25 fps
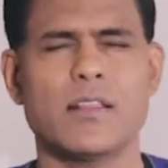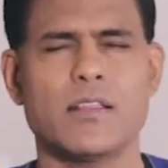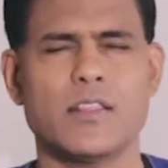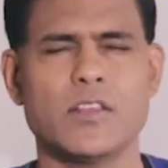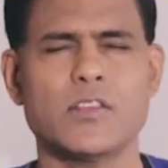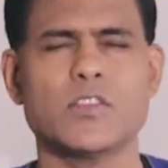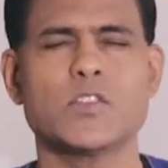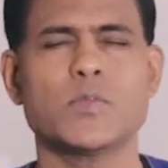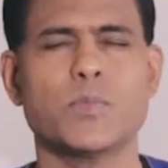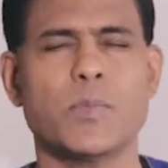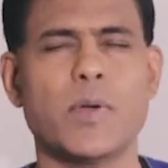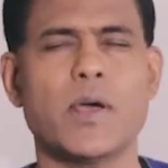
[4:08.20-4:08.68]

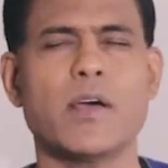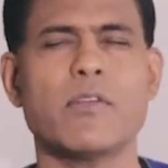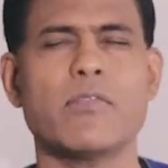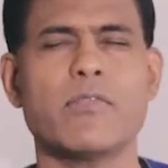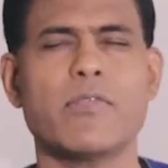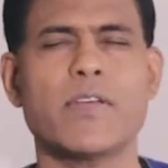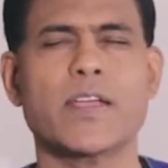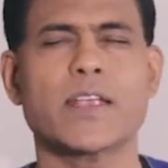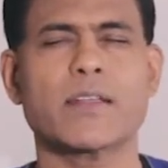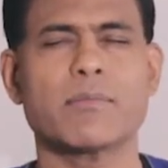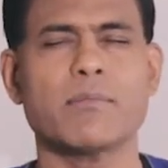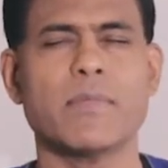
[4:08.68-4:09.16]
this
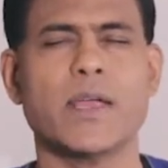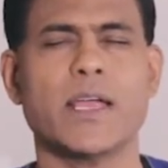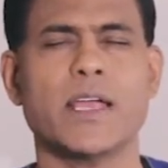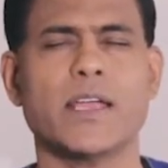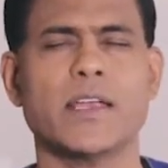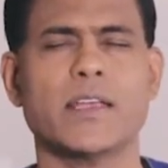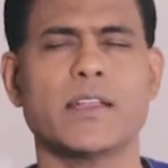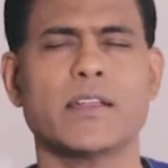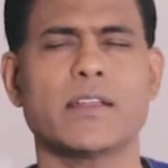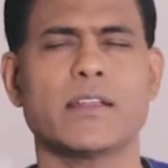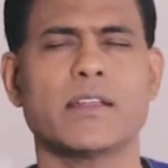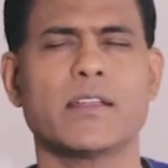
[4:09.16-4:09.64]
perfect
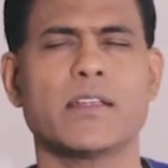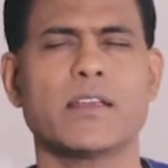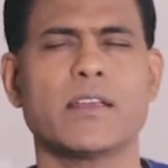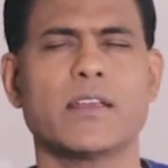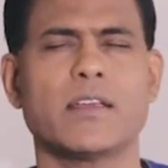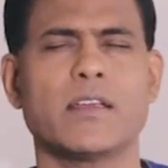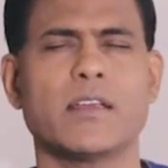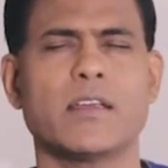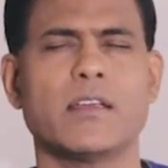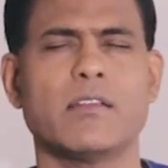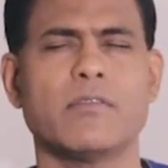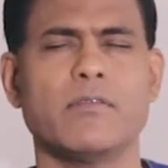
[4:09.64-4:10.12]
man.
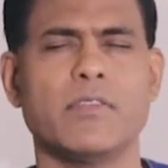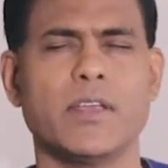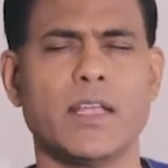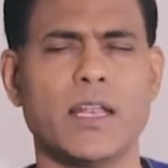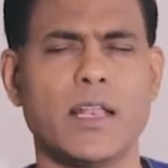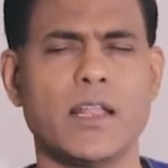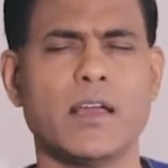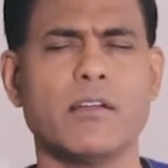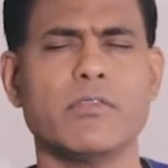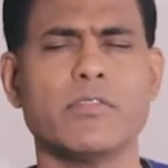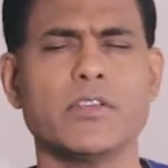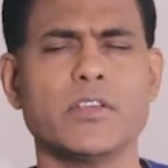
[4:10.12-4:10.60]
We
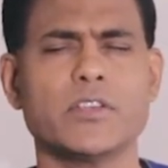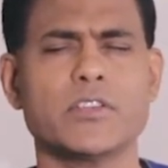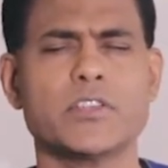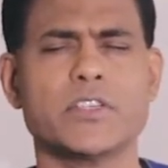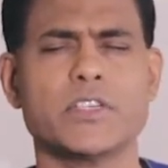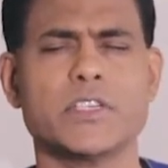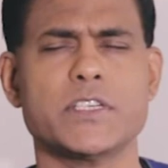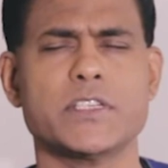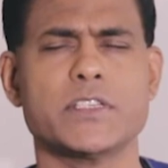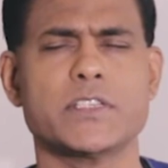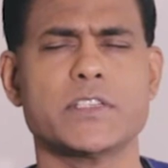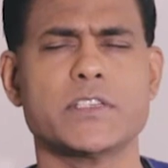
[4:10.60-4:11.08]
love you,
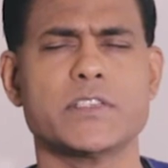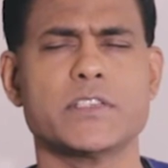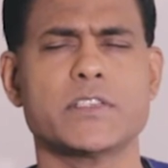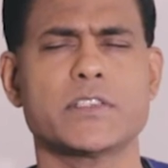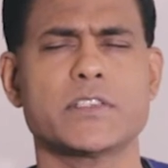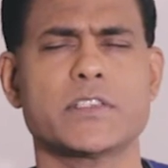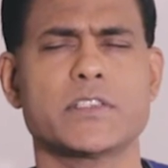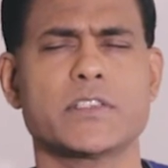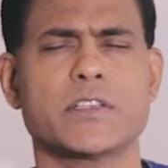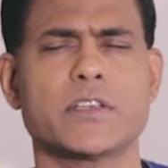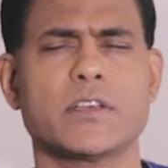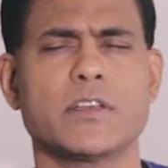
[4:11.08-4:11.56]

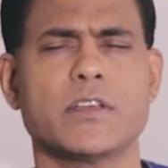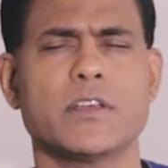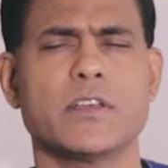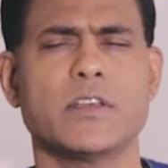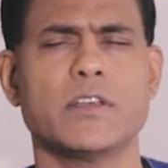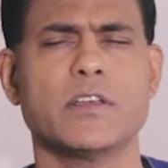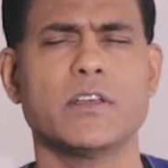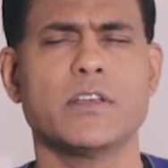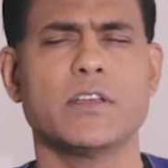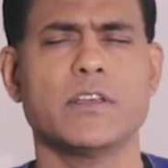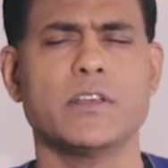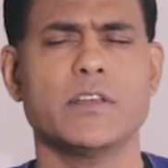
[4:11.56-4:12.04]
Jesus.
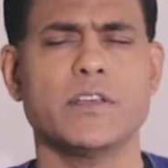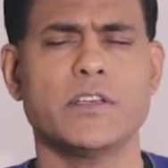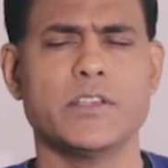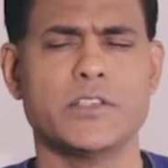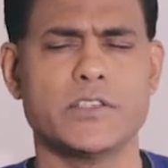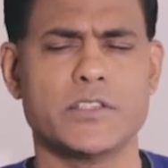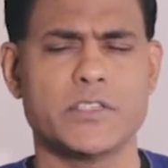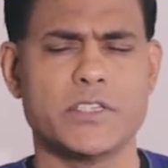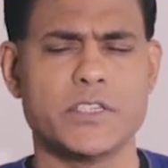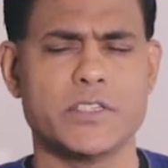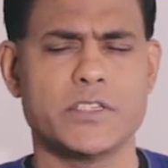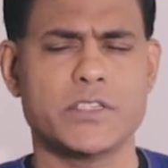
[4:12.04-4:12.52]

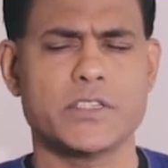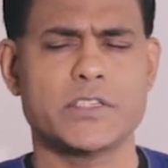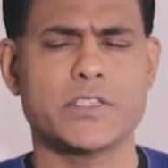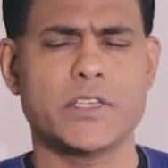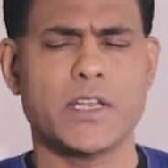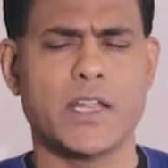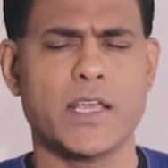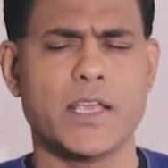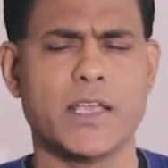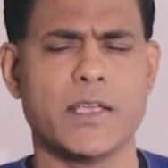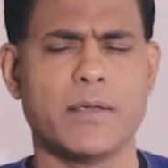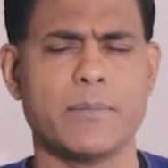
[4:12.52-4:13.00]
In Jesus'
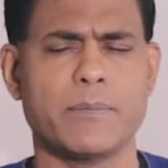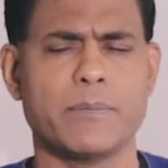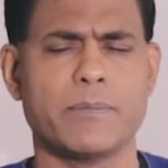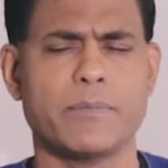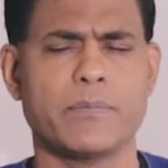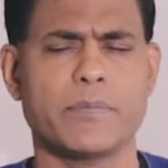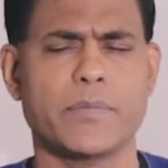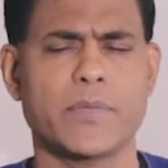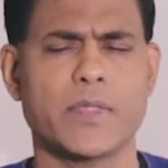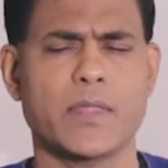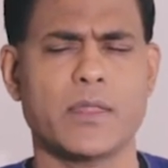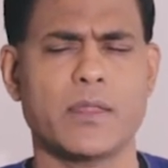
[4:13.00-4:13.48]
name,
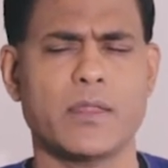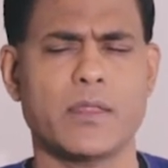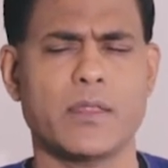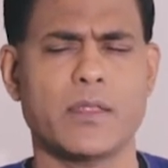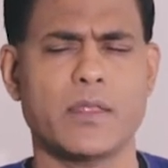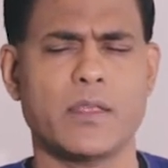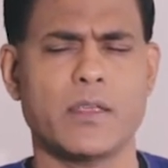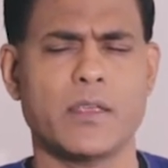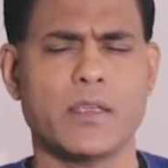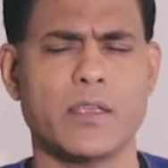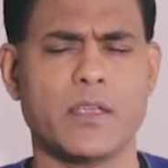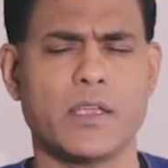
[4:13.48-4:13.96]

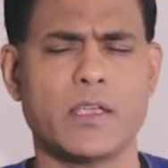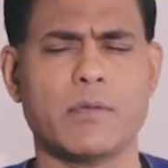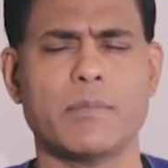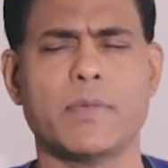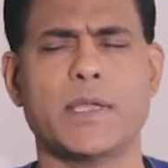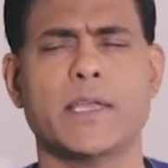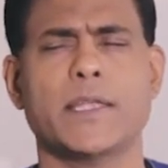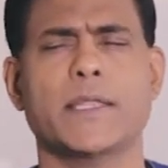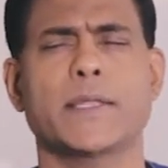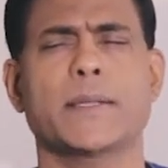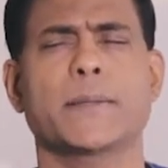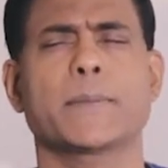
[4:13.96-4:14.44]

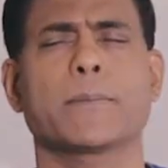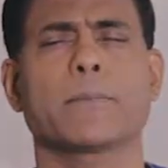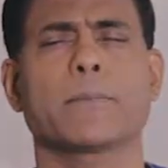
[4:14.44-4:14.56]
amen.